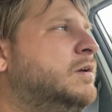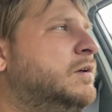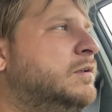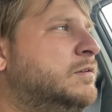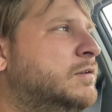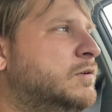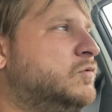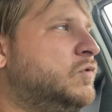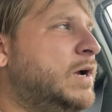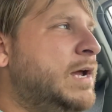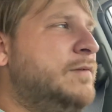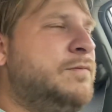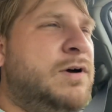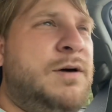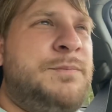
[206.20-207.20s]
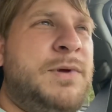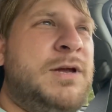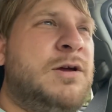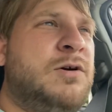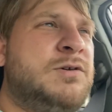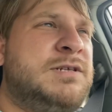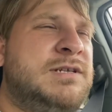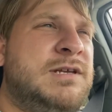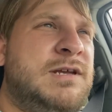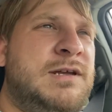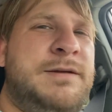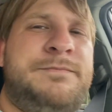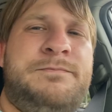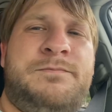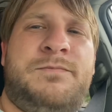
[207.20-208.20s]
to drive up and go see
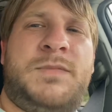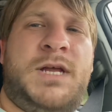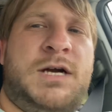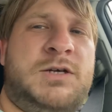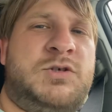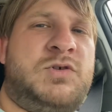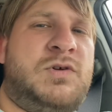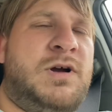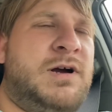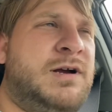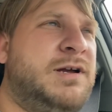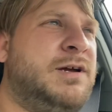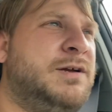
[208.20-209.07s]
a truck